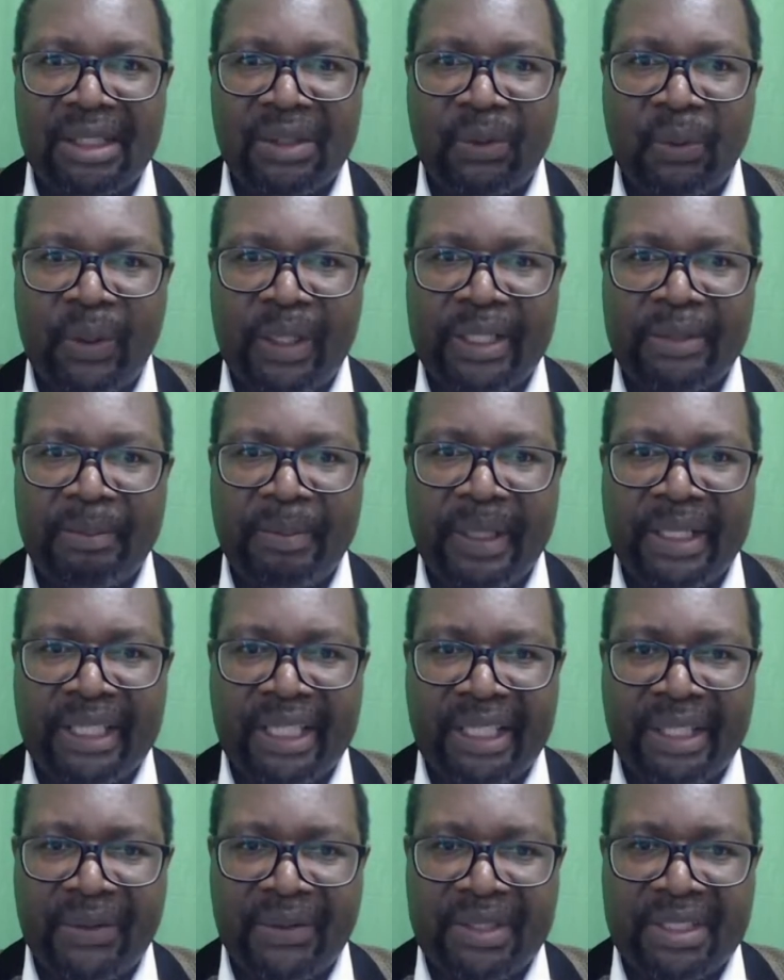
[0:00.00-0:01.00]
when
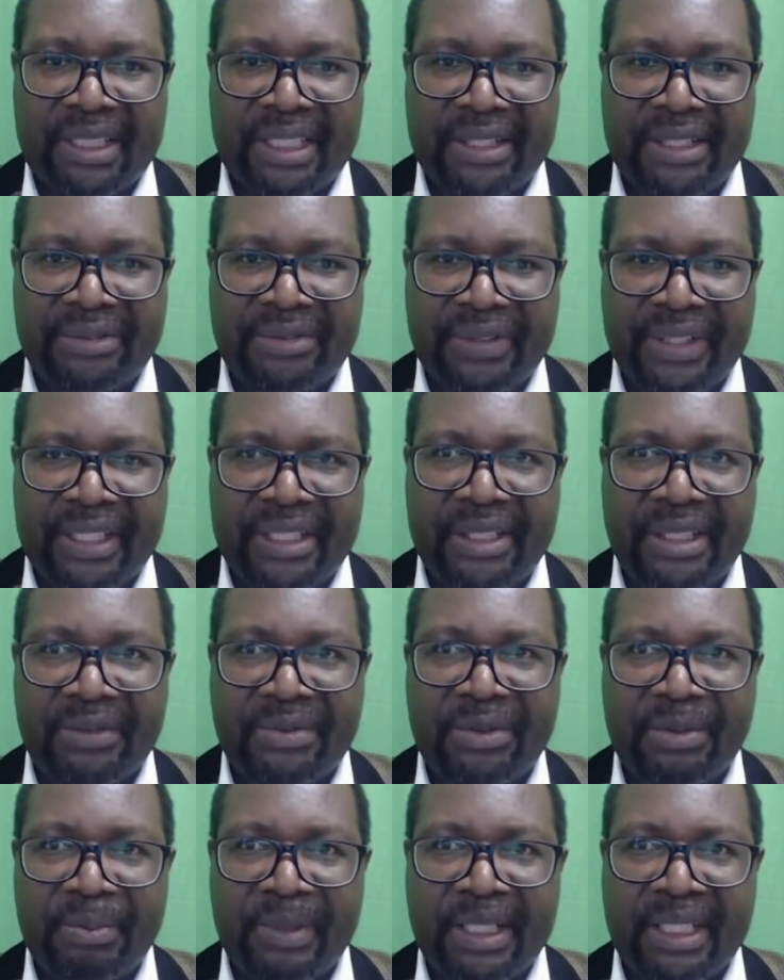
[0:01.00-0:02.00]
making your CV, you
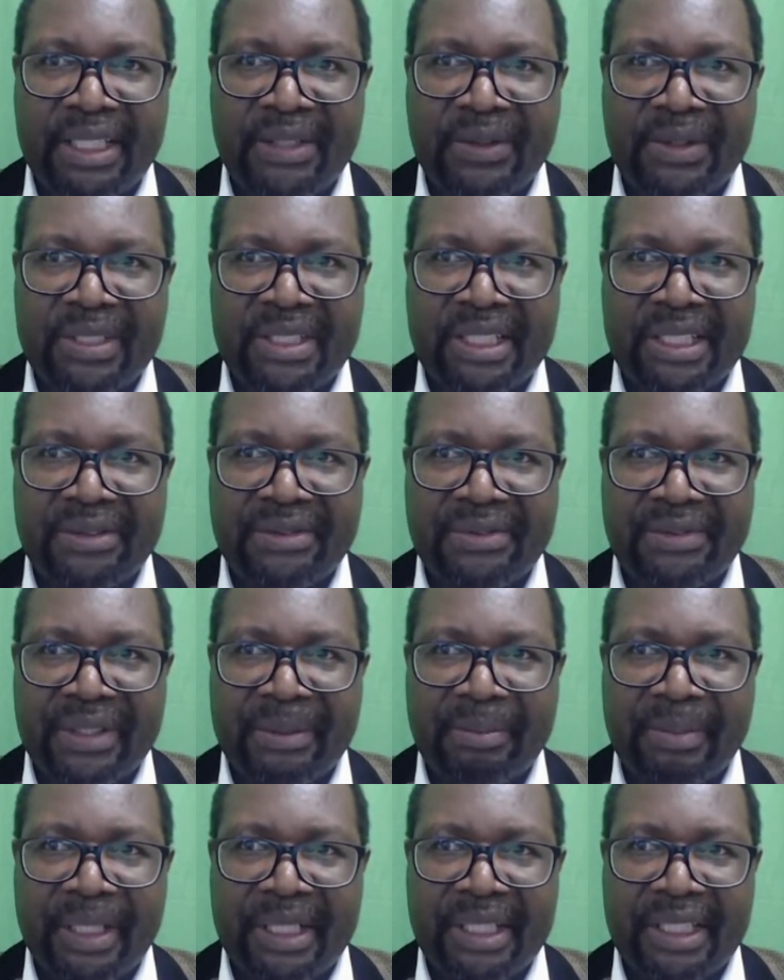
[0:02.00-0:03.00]
have to make your
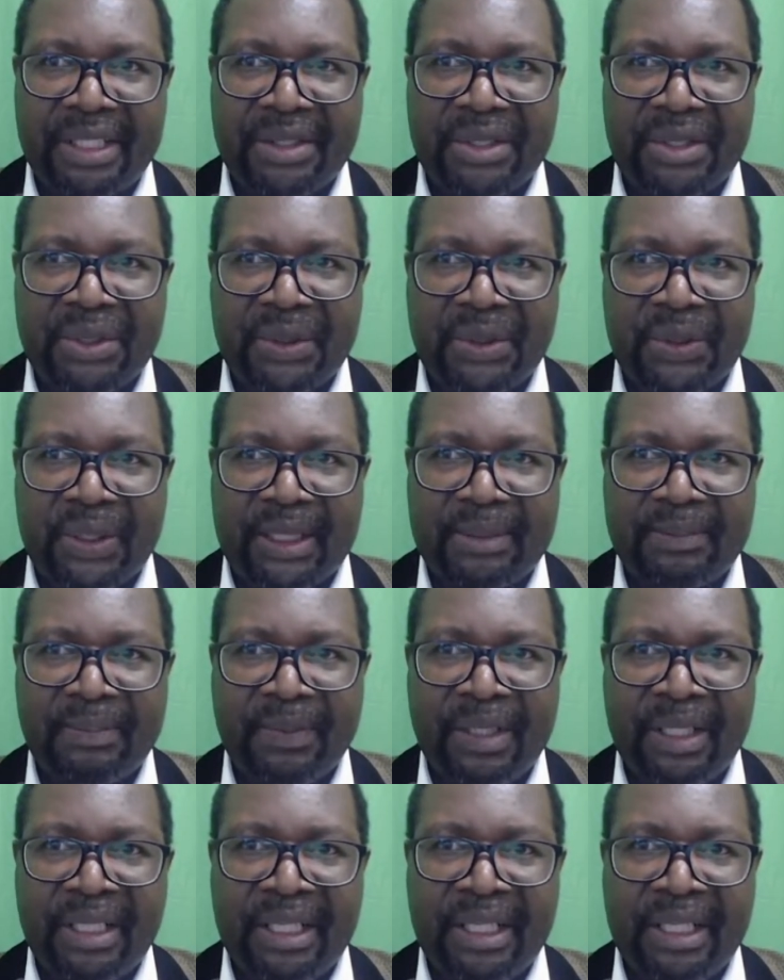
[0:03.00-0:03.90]
CV making sure